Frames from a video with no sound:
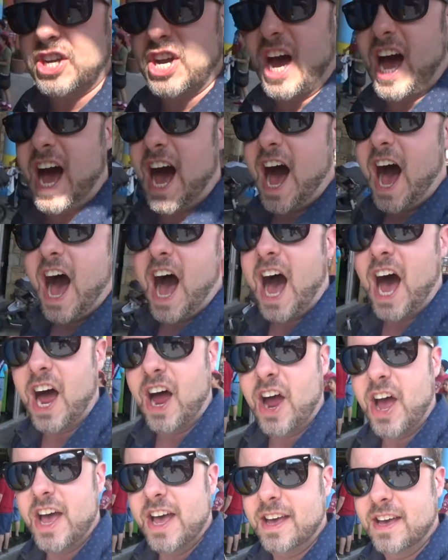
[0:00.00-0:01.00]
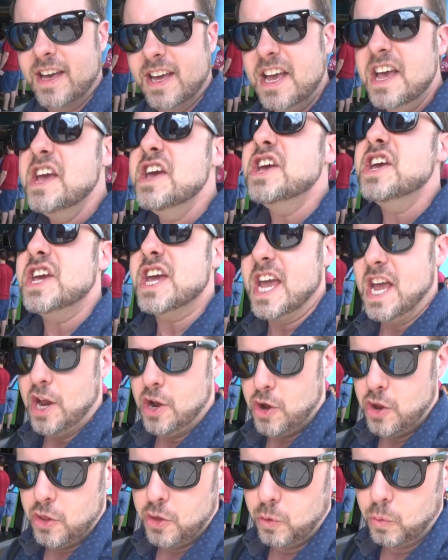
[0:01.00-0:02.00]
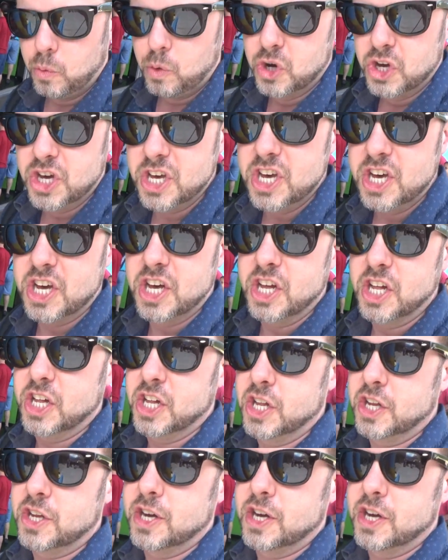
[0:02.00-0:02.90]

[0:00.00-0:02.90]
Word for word: car in the world.